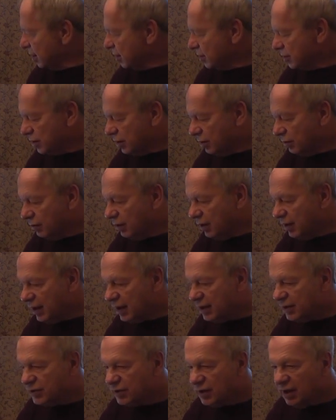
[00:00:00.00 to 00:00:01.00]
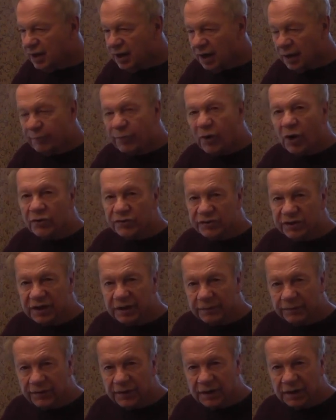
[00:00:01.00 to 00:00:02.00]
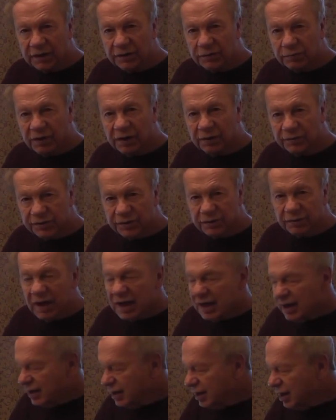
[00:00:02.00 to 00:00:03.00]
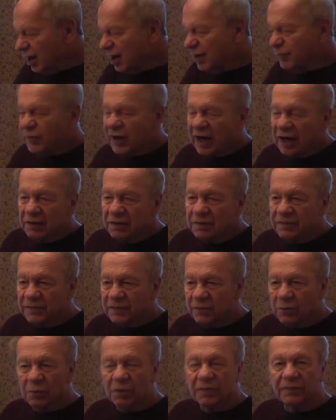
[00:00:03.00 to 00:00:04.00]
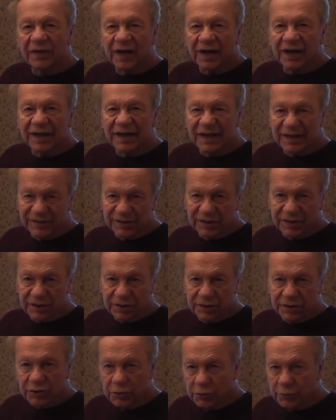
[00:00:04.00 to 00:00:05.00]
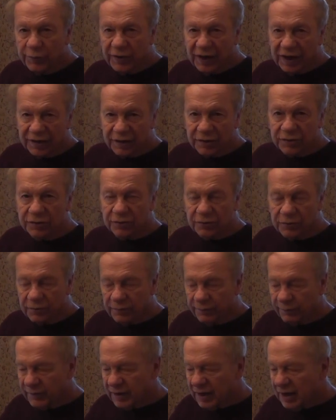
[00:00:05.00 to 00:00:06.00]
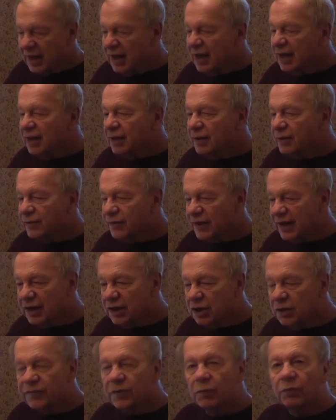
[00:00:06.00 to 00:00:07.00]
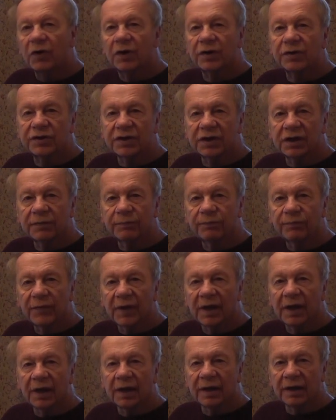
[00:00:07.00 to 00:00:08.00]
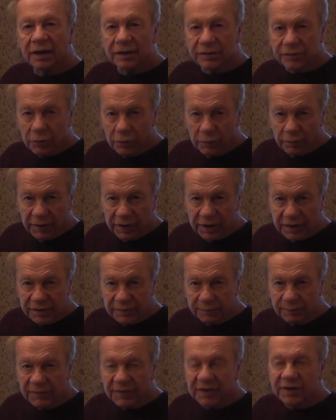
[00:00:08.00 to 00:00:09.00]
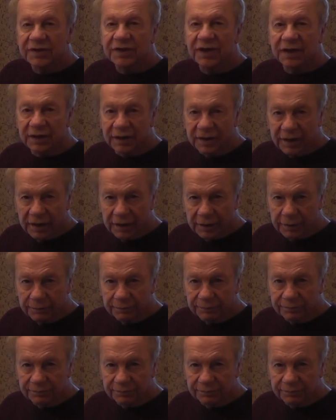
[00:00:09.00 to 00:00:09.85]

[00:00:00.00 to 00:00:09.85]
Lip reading: So that's a positive thing as well. So £9 for all of that isn't too bad at all. Thank you for watching, and as always, take care.